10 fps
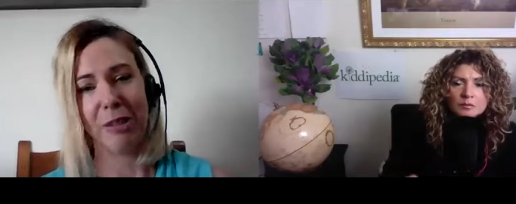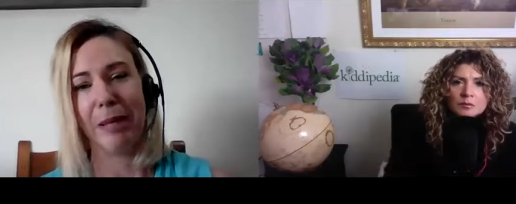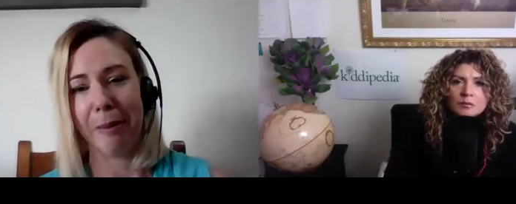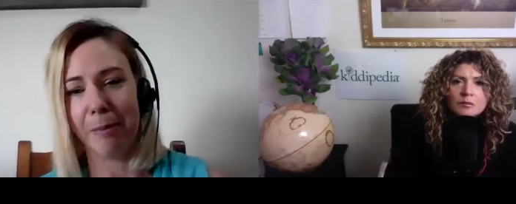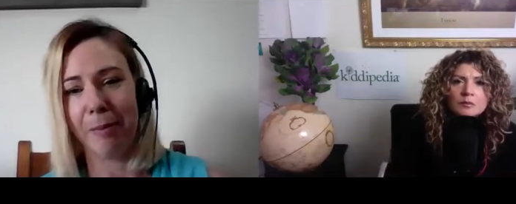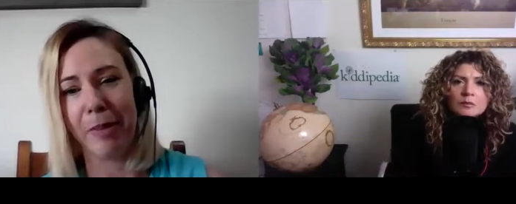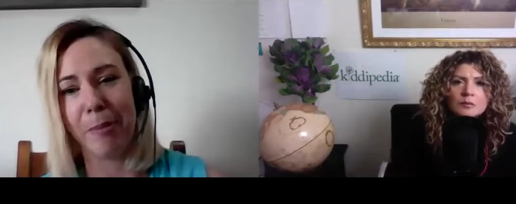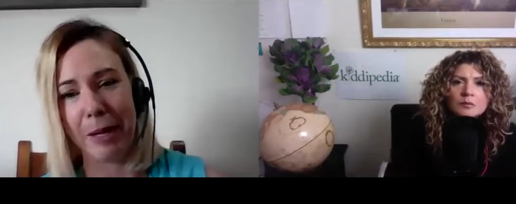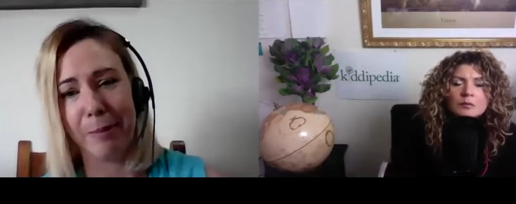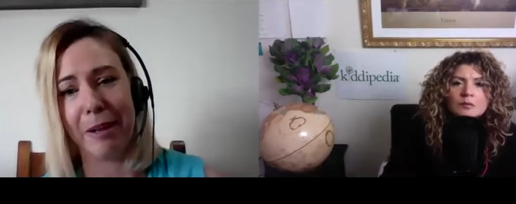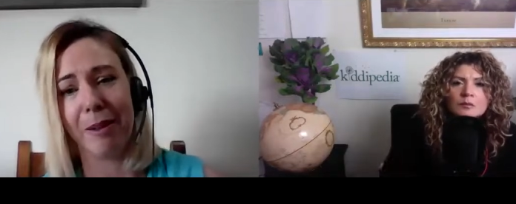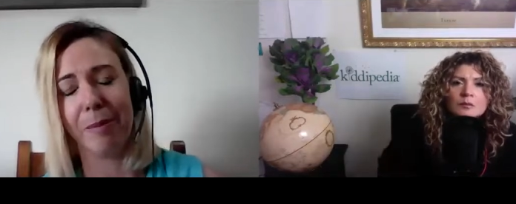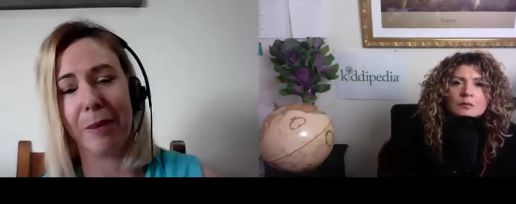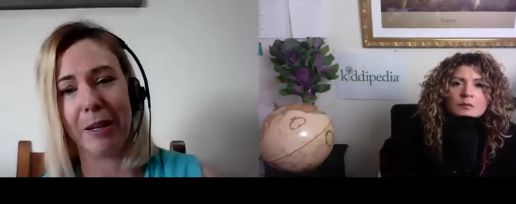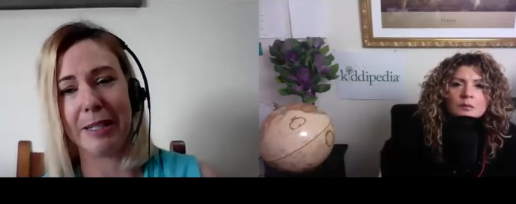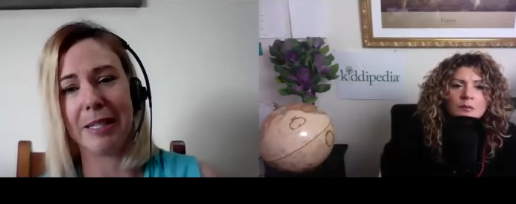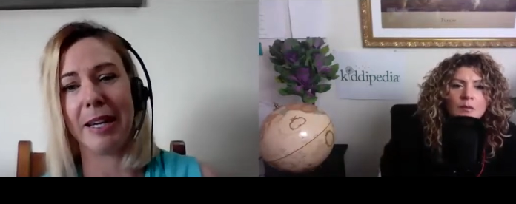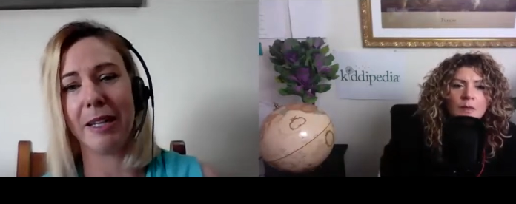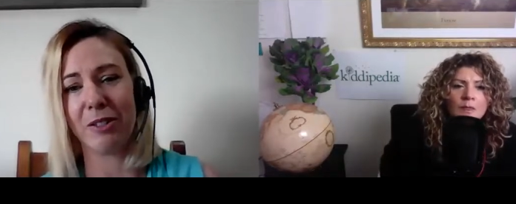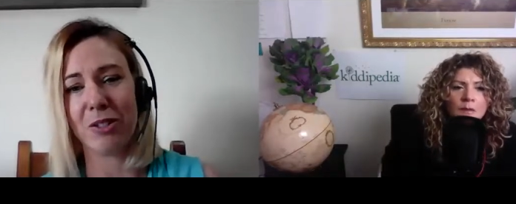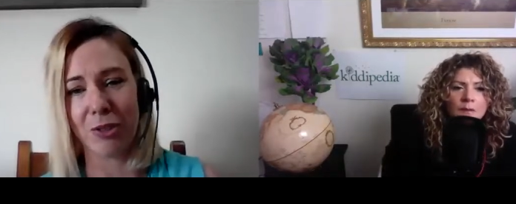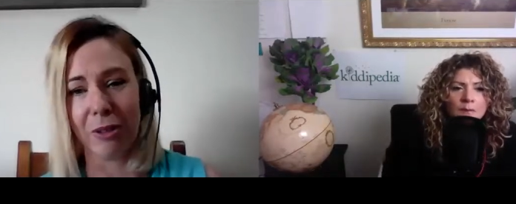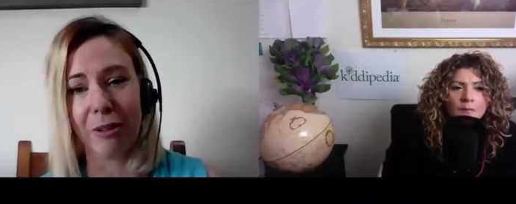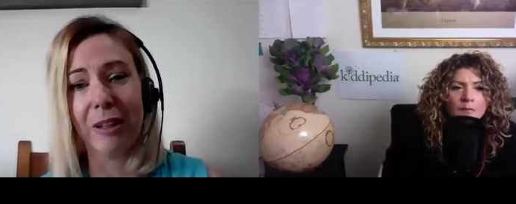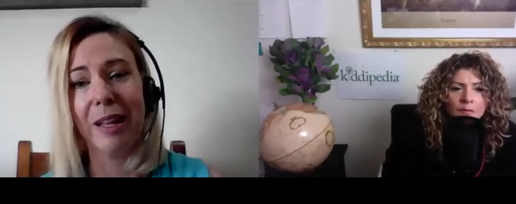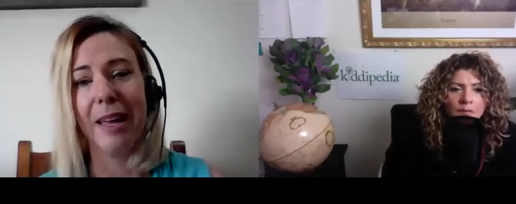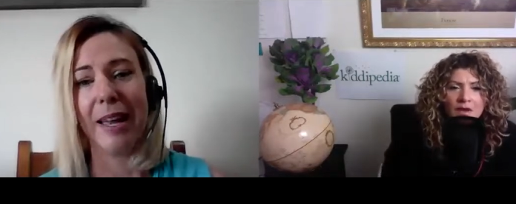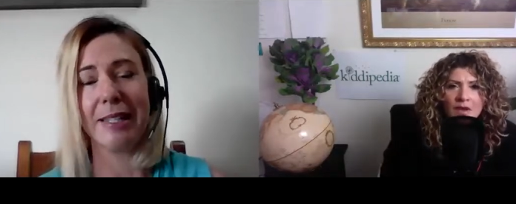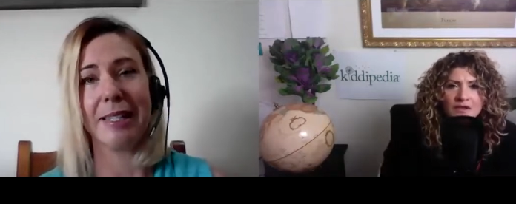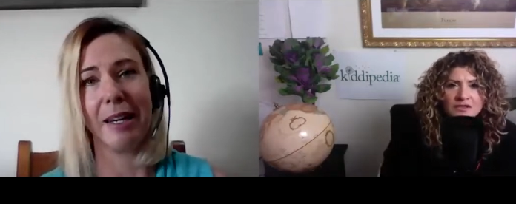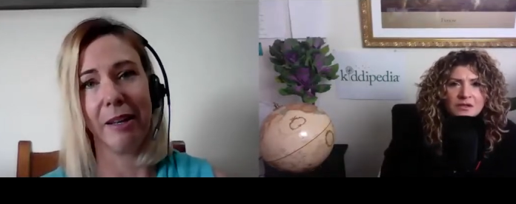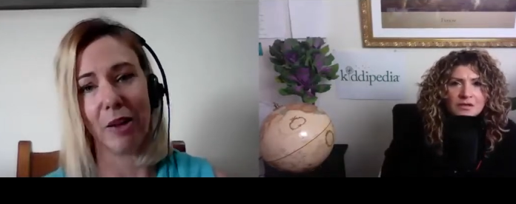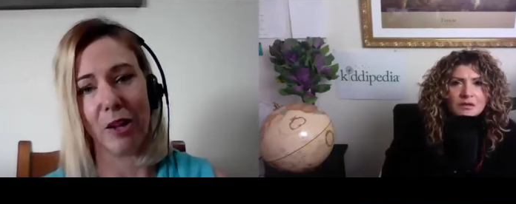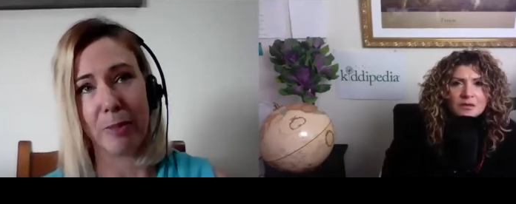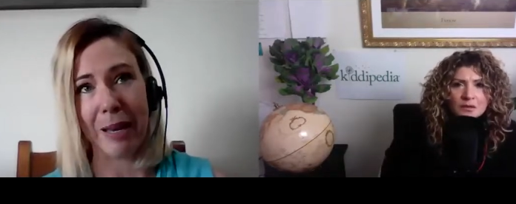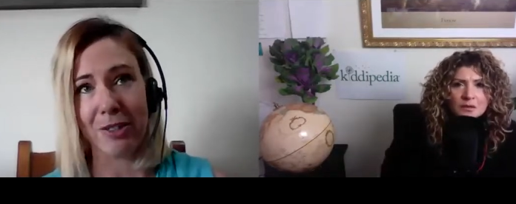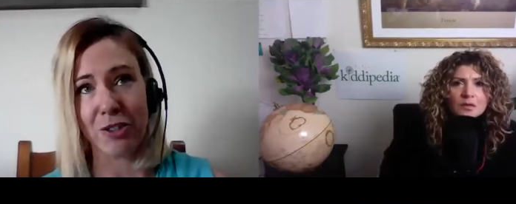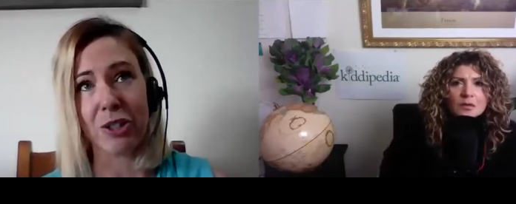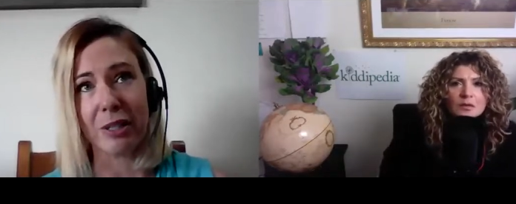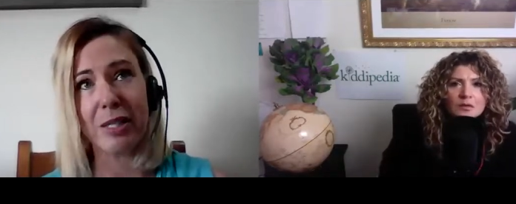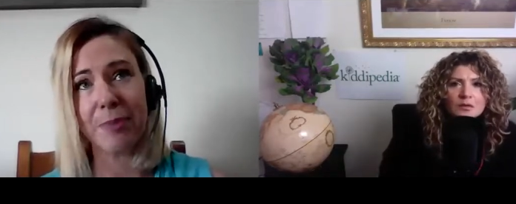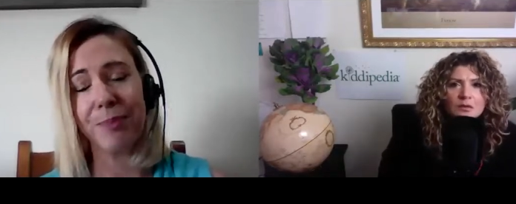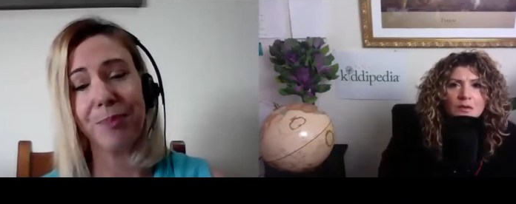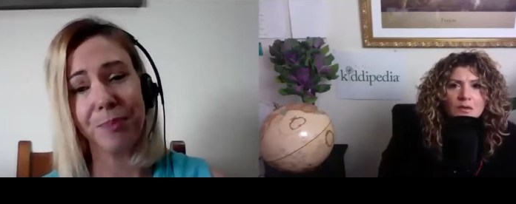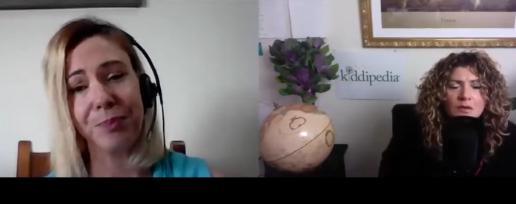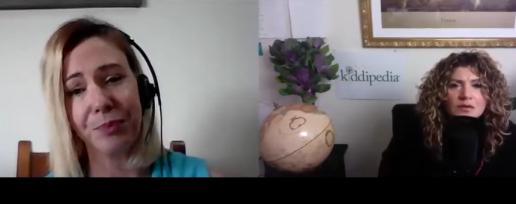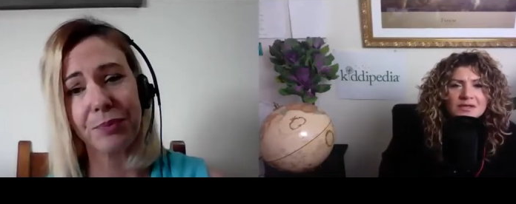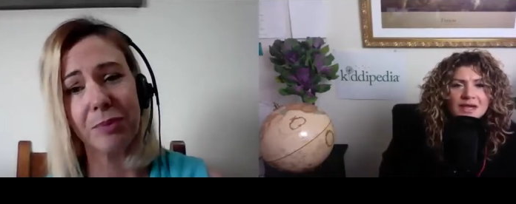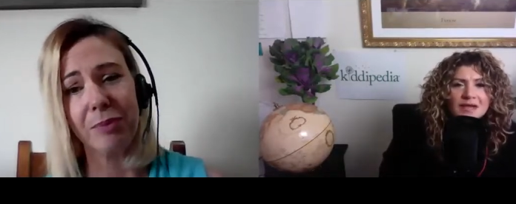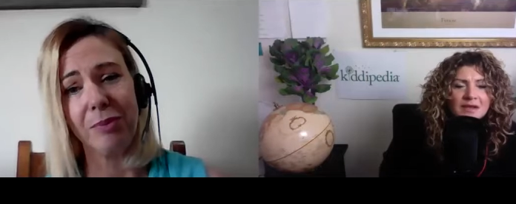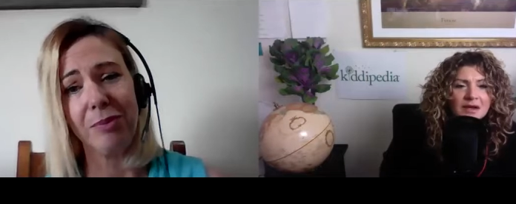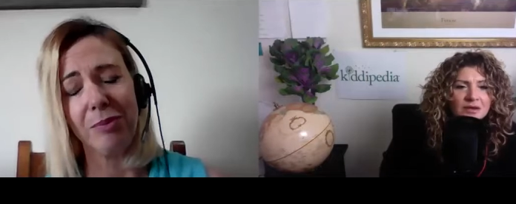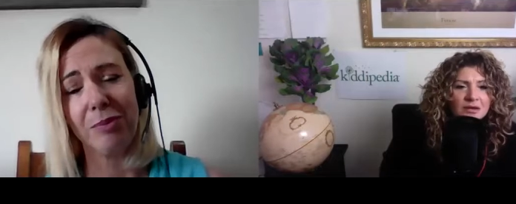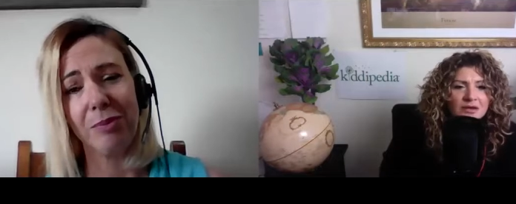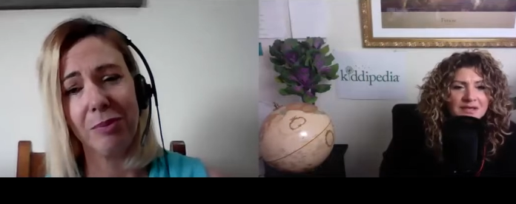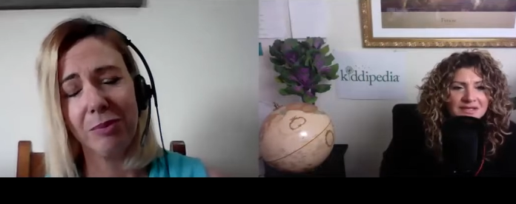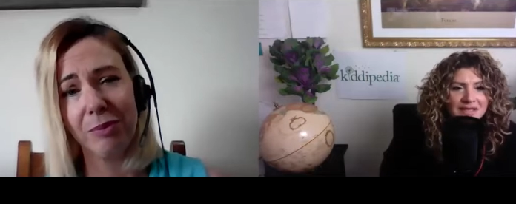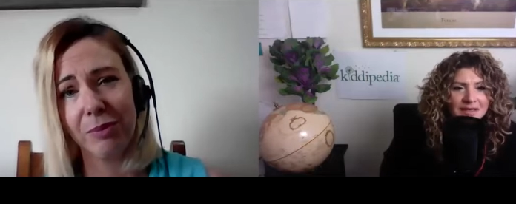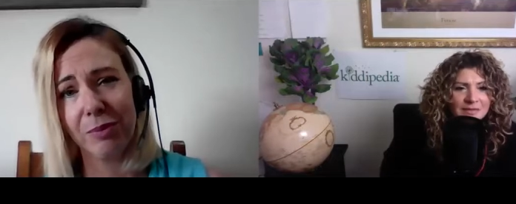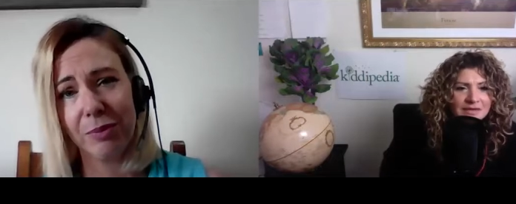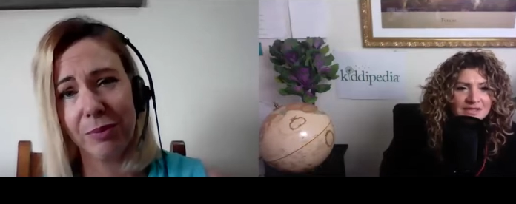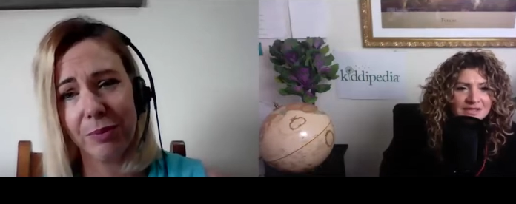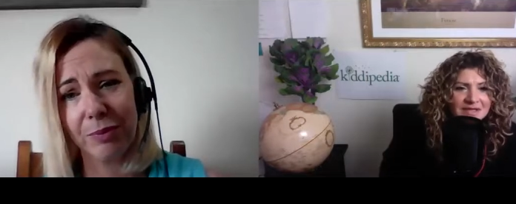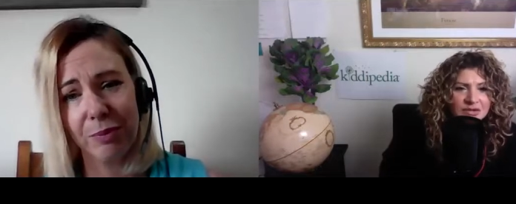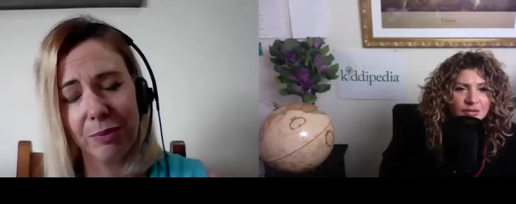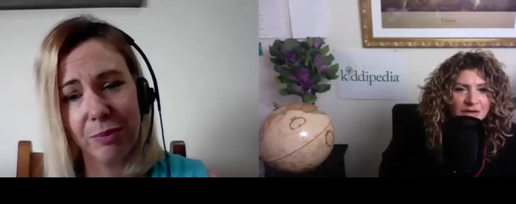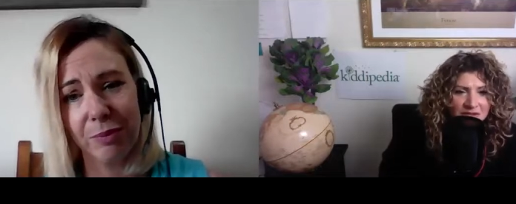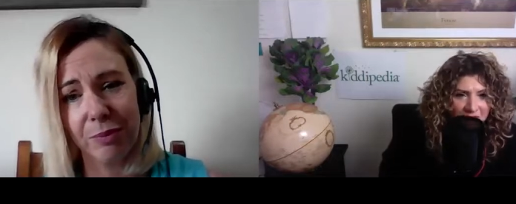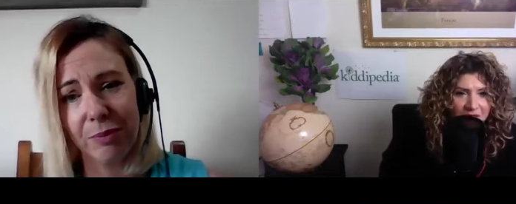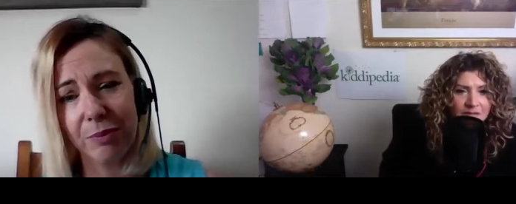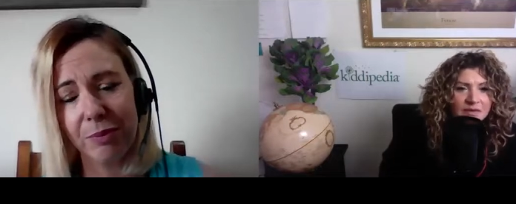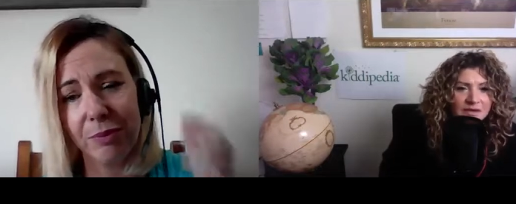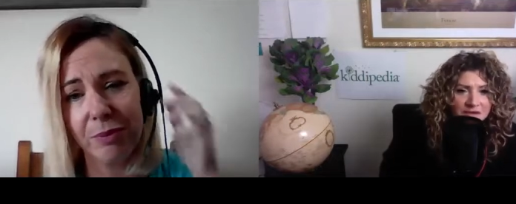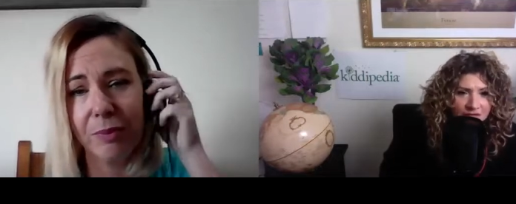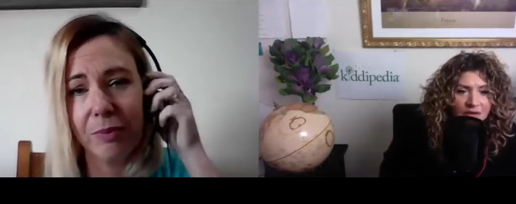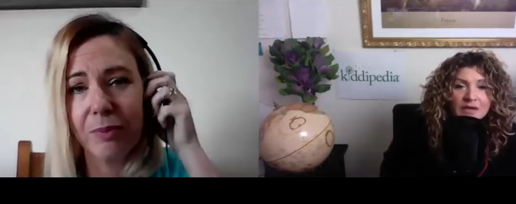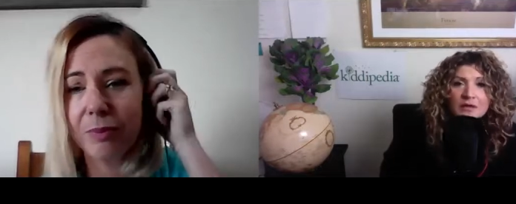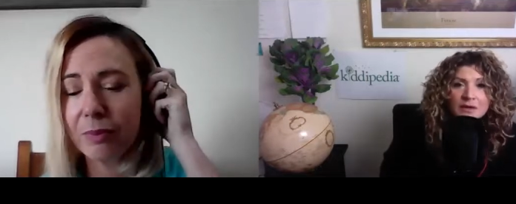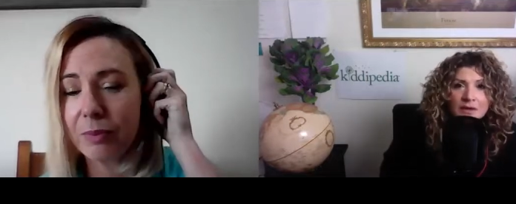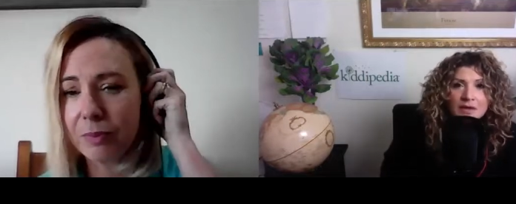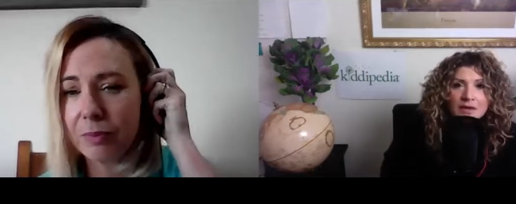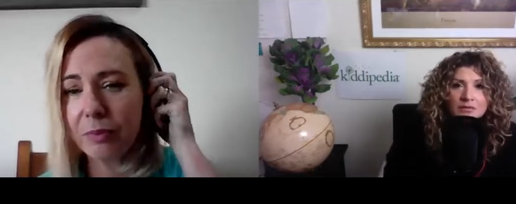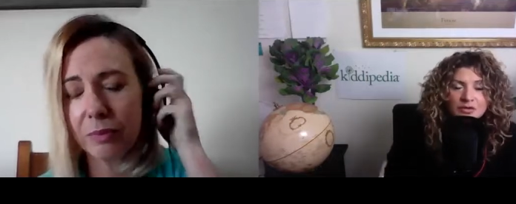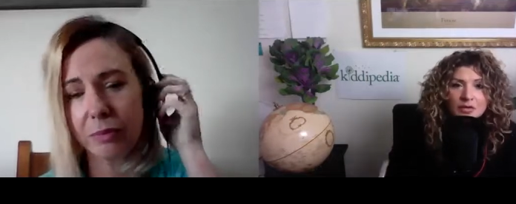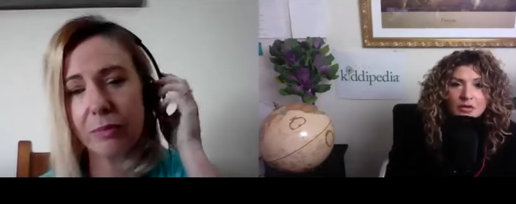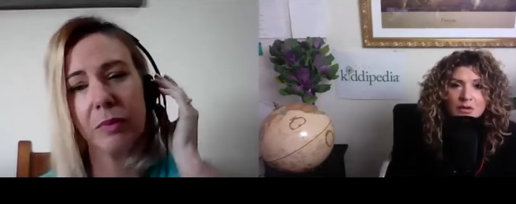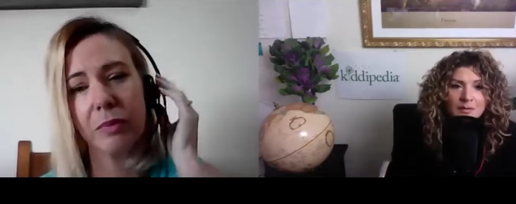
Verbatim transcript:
Speaker 1: being the better parent by staying strong yeah, and setting you, those boundaries.
Speaker 2: You say in the article, you know, set limits to their screen time, and that's fine. And I'm sure a lot of